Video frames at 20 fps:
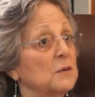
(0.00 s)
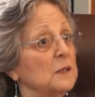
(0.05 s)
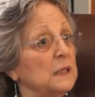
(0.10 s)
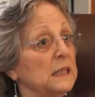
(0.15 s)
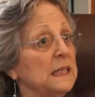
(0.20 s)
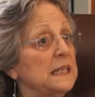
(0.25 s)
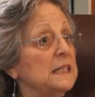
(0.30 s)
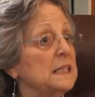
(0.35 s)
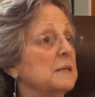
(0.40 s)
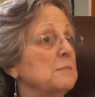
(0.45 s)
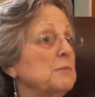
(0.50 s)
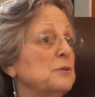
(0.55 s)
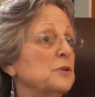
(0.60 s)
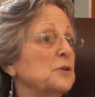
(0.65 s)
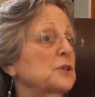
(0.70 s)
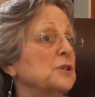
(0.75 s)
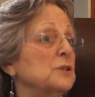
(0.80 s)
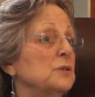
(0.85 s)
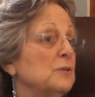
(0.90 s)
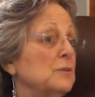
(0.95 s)
So Lisa
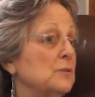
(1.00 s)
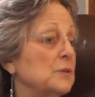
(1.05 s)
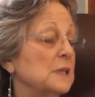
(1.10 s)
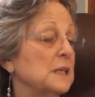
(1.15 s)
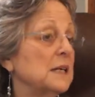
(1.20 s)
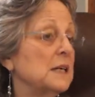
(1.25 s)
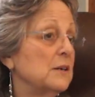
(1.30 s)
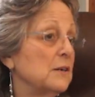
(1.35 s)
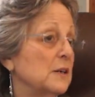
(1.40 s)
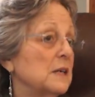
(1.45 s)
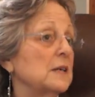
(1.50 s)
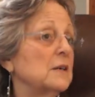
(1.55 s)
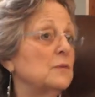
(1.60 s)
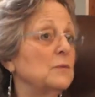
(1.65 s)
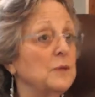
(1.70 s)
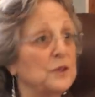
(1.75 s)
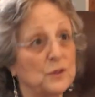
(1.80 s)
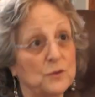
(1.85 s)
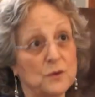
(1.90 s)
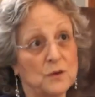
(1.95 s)
pursues, Eric
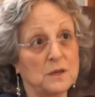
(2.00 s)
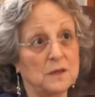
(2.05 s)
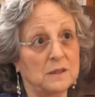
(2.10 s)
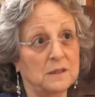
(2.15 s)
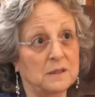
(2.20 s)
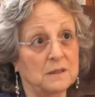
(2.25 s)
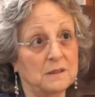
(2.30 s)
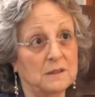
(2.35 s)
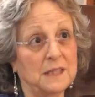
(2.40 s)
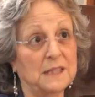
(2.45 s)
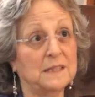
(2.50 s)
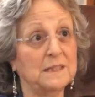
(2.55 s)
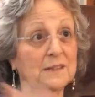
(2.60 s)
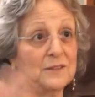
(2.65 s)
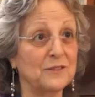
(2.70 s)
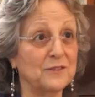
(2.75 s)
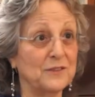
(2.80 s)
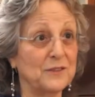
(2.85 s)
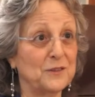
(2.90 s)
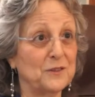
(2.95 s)
withdraws. That's
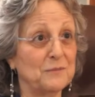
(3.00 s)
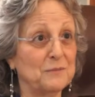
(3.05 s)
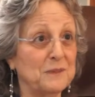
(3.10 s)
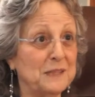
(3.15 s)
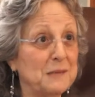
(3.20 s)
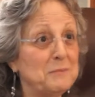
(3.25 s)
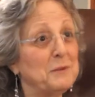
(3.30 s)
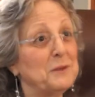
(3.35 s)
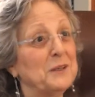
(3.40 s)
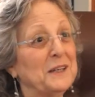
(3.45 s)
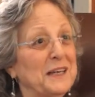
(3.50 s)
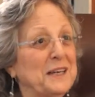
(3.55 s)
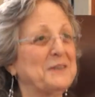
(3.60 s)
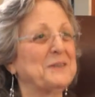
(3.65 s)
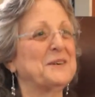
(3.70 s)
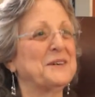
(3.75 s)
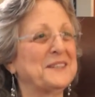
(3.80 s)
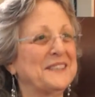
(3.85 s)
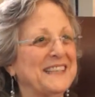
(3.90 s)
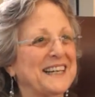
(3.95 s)
sort of your typical
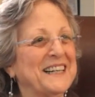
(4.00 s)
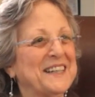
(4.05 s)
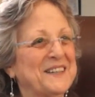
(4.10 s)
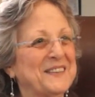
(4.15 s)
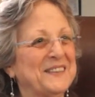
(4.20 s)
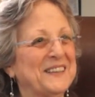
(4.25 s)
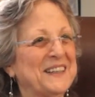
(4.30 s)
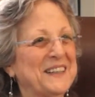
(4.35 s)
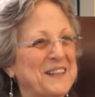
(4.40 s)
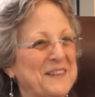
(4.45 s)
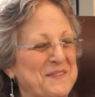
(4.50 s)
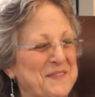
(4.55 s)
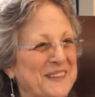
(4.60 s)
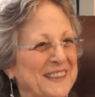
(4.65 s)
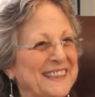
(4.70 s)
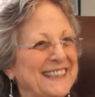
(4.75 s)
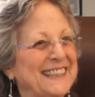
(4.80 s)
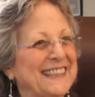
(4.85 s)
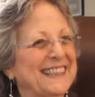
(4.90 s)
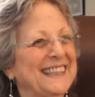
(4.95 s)
heterosexual couple.